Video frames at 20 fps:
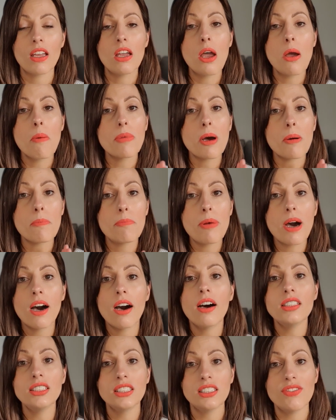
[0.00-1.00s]
But
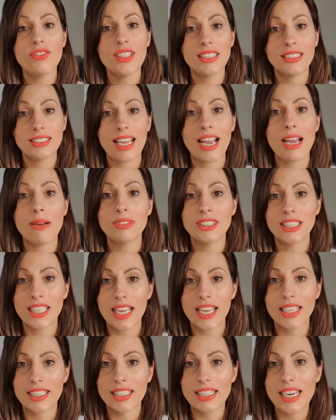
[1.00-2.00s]
part of exam
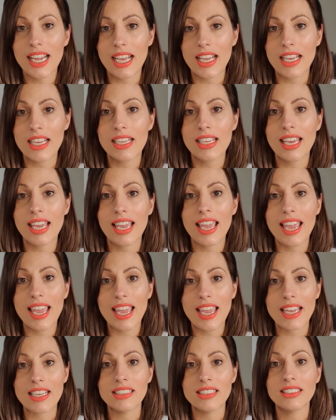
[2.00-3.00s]
technique
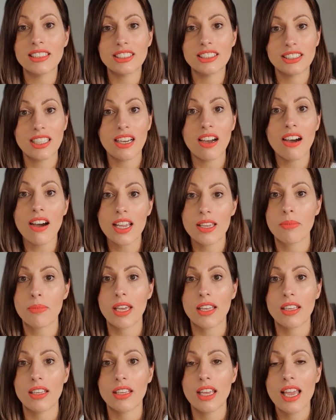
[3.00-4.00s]
is
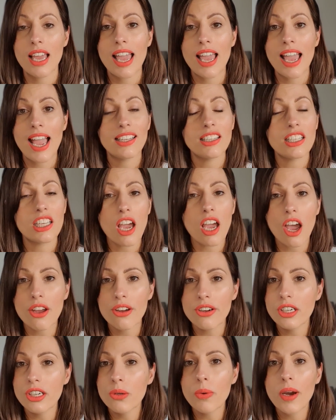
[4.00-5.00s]
timing. And the
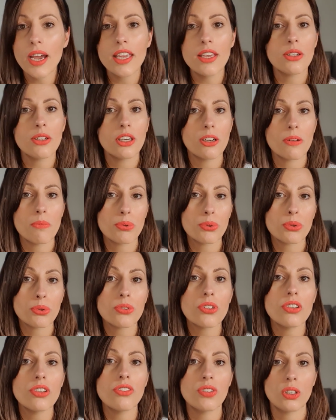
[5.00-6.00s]
only way you can
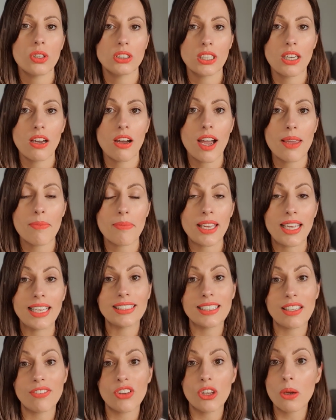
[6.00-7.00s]
improve your timing
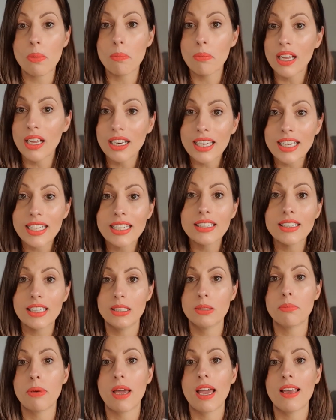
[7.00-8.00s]
is if you complete
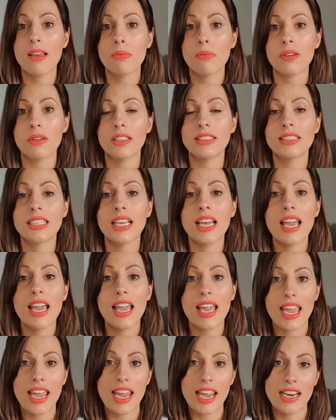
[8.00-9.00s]
these papers
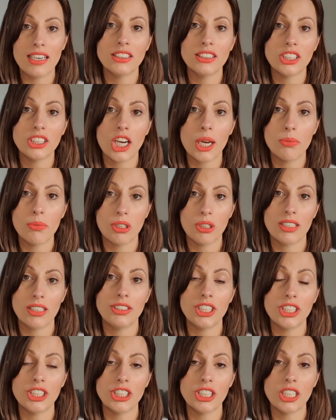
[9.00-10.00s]
in timed
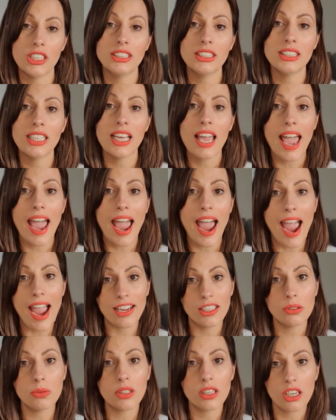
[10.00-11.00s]
conditions
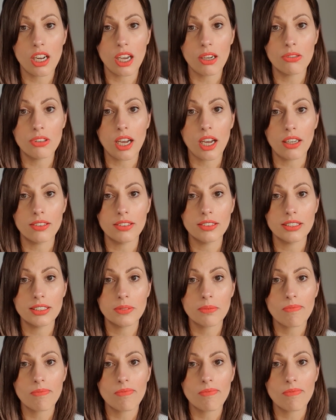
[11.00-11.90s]
and with no notes.